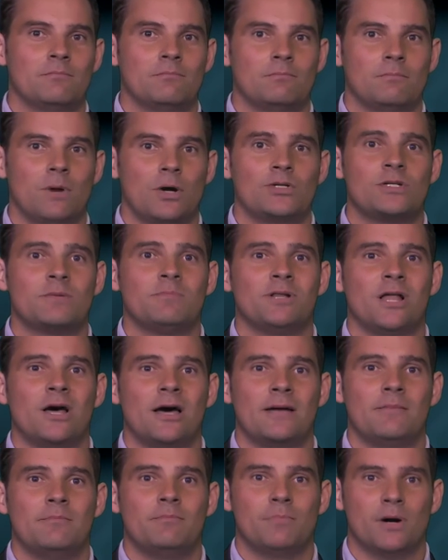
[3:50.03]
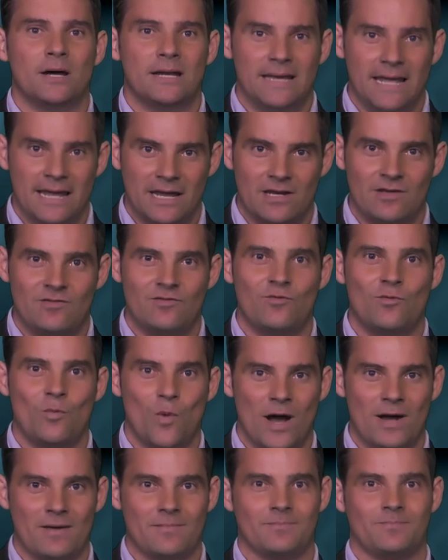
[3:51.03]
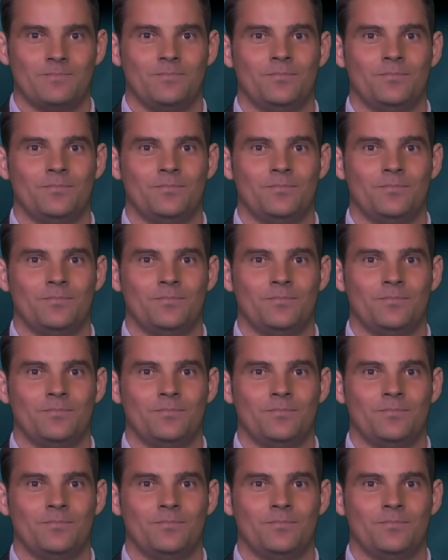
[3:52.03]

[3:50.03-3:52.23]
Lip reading: multiplied by -1.